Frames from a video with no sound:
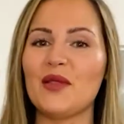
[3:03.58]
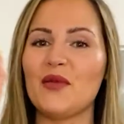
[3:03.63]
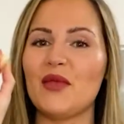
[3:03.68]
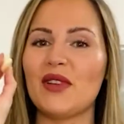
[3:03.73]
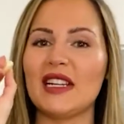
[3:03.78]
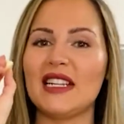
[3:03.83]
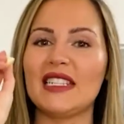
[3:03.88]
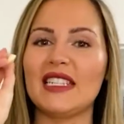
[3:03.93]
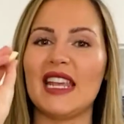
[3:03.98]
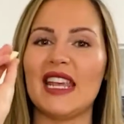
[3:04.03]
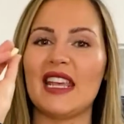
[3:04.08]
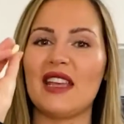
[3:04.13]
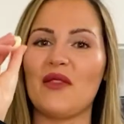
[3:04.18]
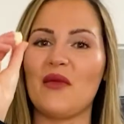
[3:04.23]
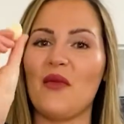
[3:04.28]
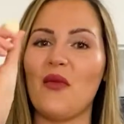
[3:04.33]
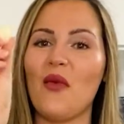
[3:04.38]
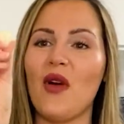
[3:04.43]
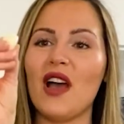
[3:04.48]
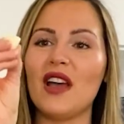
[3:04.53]
wanna take
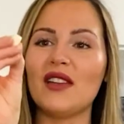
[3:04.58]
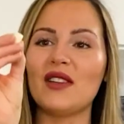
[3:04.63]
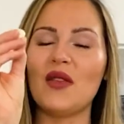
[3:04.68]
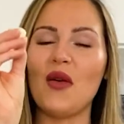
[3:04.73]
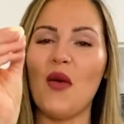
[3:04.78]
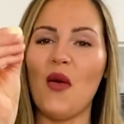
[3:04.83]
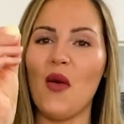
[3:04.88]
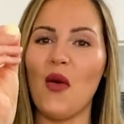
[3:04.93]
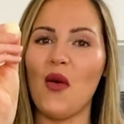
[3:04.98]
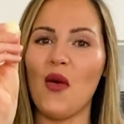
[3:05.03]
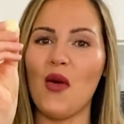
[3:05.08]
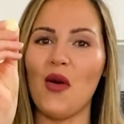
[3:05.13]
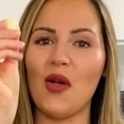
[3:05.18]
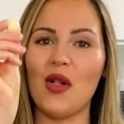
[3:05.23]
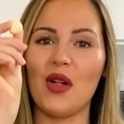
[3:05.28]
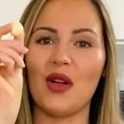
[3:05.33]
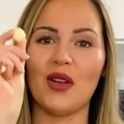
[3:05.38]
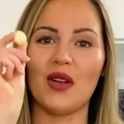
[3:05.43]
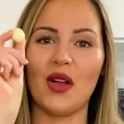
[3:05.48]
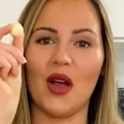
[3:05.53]
1
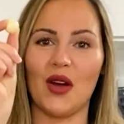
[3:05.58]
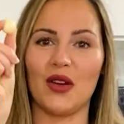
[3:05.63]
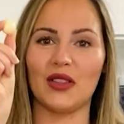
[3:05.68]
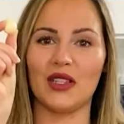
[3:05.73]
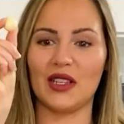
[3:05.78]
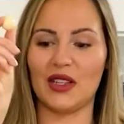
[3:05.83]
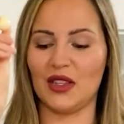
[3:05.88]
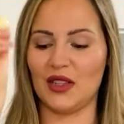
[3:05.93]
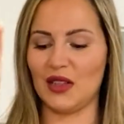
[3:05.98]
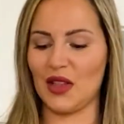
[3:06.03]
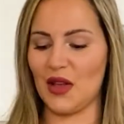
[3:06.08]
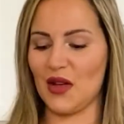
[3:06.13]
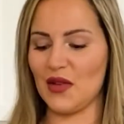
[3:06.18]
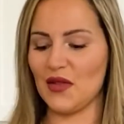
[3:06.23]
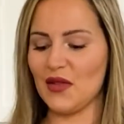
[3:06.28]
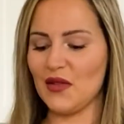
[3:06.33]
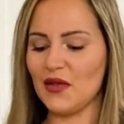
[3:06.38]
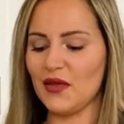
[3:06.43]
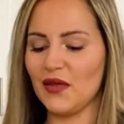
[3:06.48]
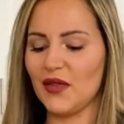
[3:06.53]
whole garlic
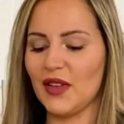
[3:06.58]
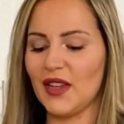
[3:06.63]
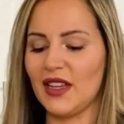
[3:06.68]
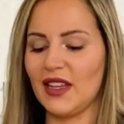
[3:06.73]
clove